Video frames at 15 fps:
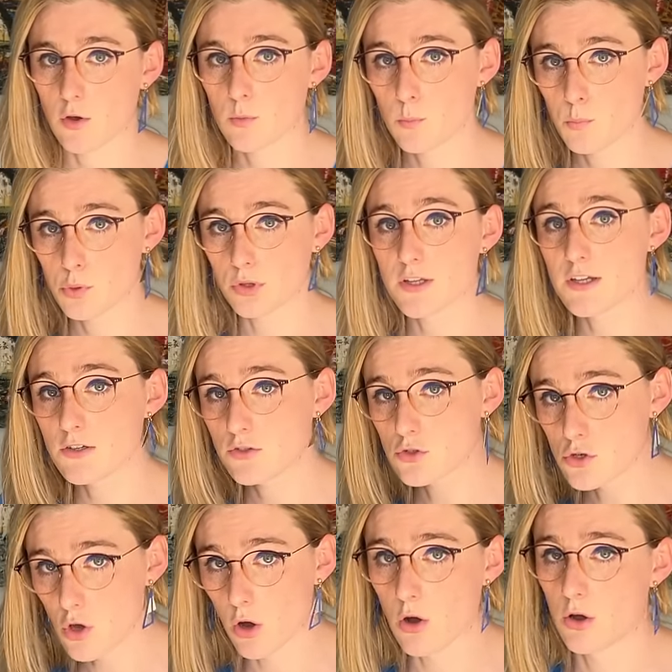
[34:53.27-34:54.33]
please
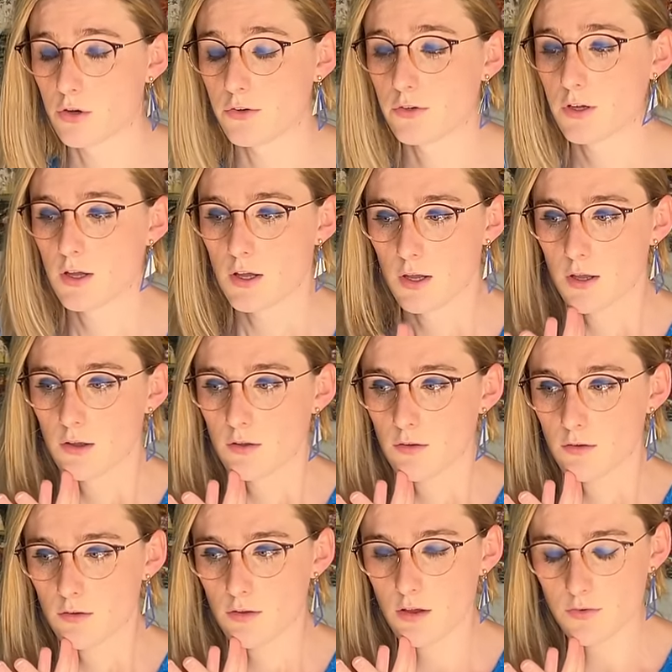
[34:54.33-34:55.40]
God,
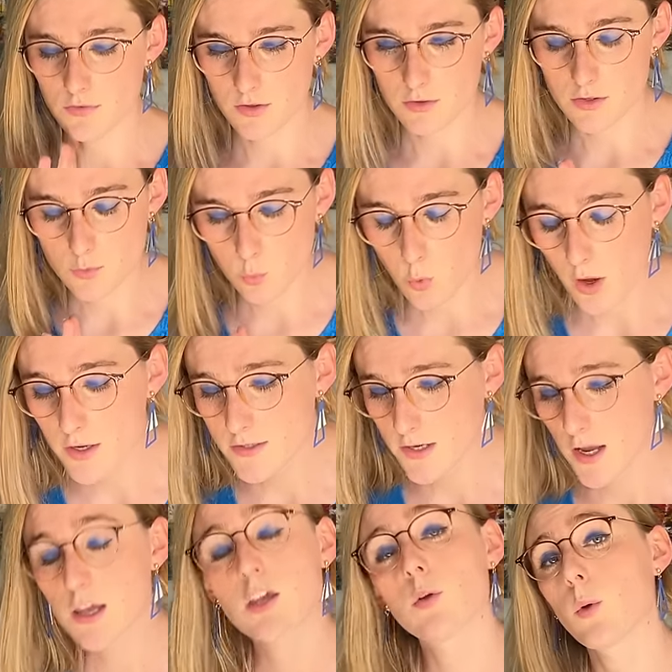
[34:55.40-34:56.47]
If there is one
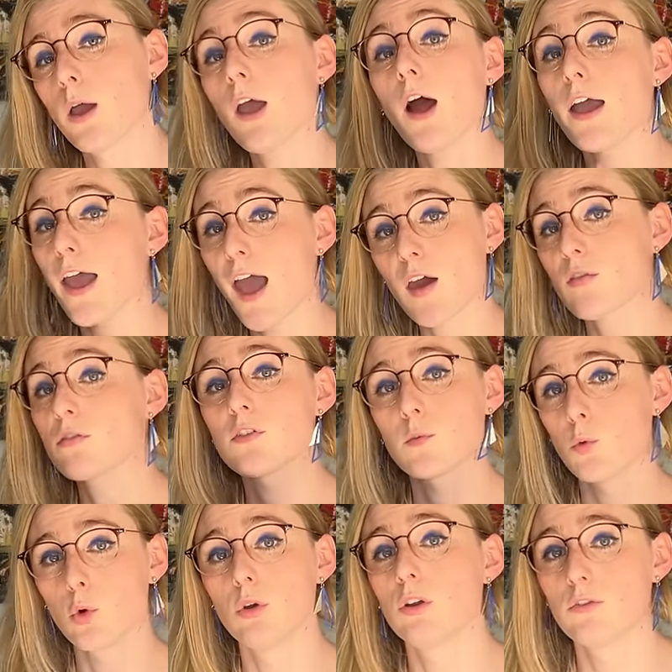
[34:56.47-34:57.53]
takeaway I have from all
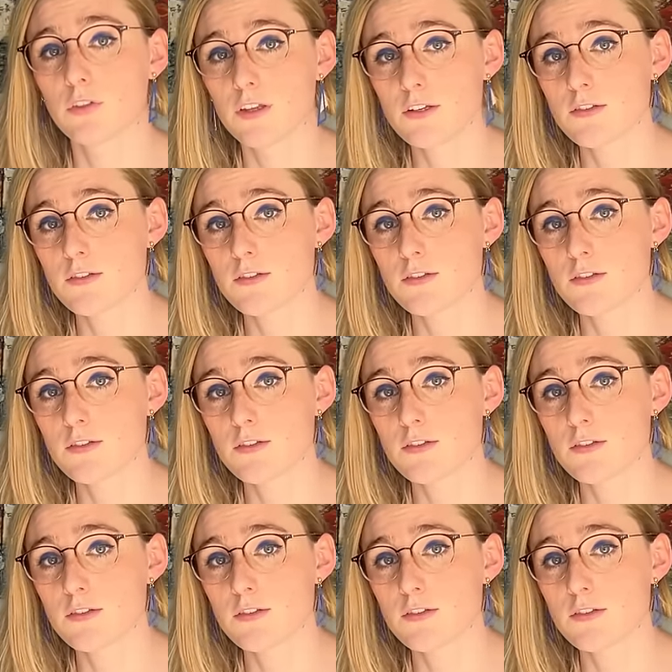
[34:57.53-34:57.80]
of this,